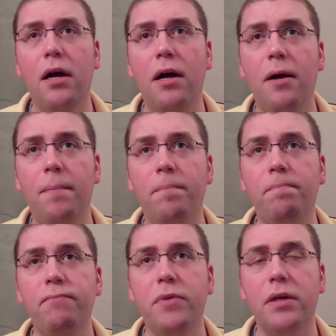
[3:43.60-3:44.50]
Um,
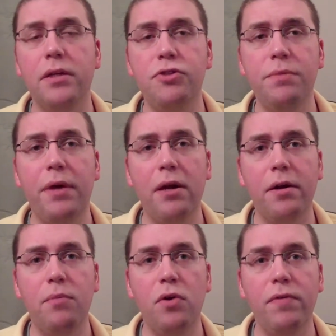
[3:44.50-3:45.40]
the Jim
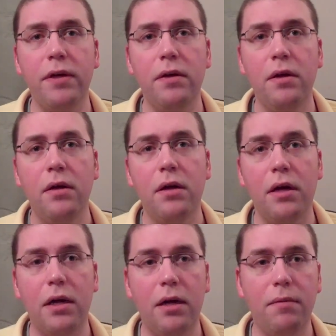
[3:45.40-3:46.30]
Carrey movie,
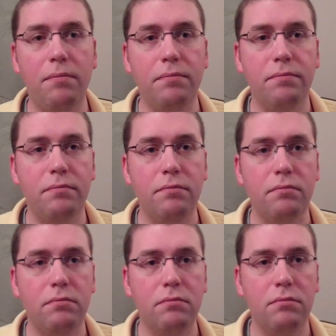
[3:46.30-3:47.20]
um,
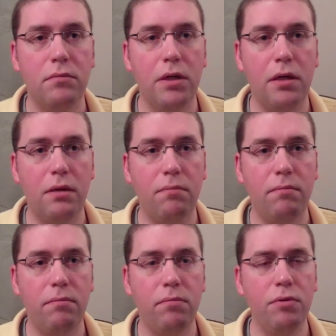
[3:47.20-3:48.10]
uh,
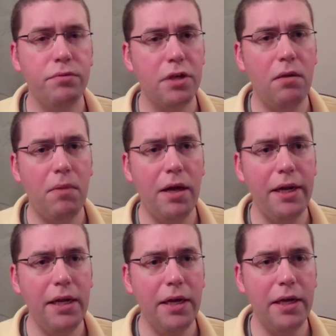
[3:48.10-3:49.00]
Bruce
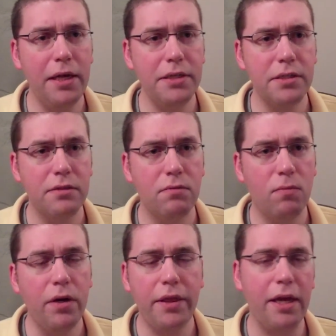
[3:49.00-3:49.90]
Almighty, I guess?
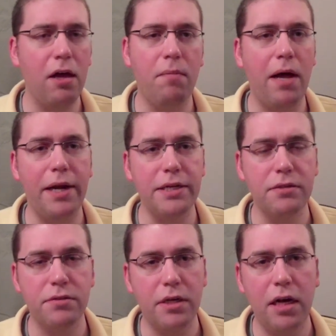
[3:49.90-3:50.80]
One of the Almighties.
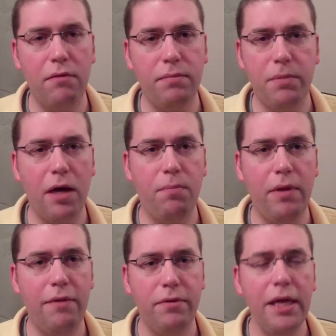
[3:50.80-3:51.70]
There's a couple,
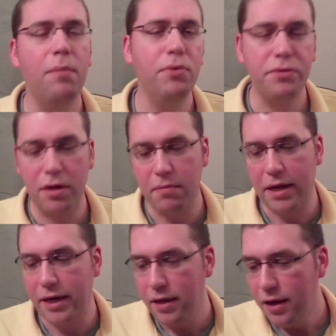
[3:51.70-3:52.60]
couple of, yeah, Bruce
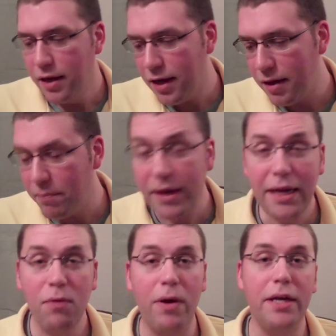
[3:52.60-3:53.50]
Almighty. Um, but
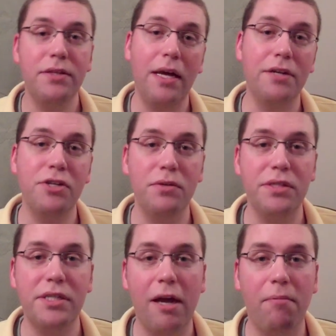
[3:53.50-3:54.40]
anyway, it kind of
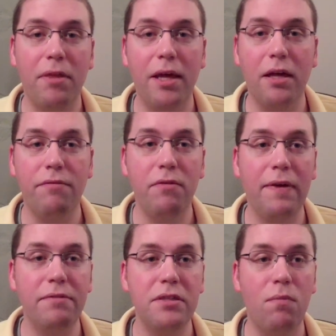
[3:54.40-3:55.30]
shows the same thing If you
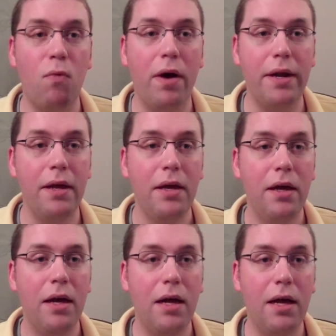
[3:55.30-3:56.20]
give someone
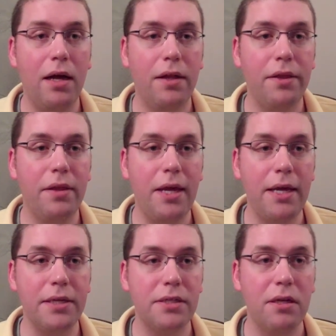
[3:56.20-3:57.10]
uh,
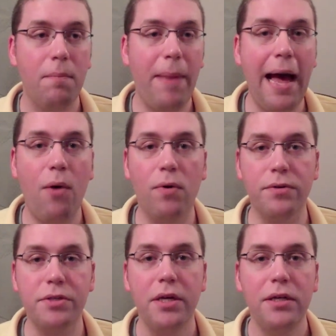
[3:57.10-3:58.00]
these
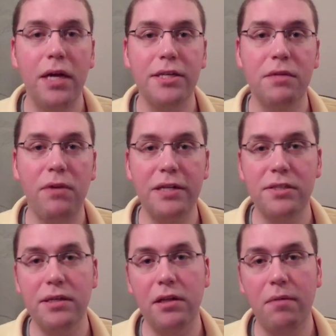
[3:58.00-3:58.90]
powers doesn't
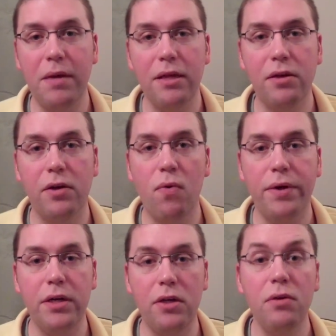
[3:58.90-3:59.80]
necessarily mean they're
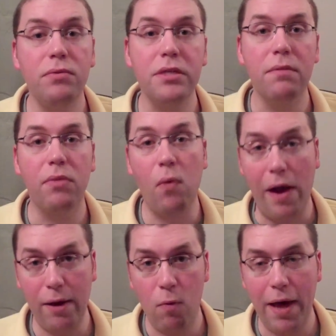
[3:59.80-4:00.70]
going to use them the
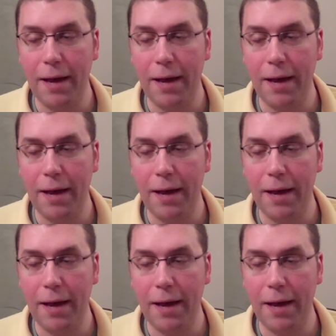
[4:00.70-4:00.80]
right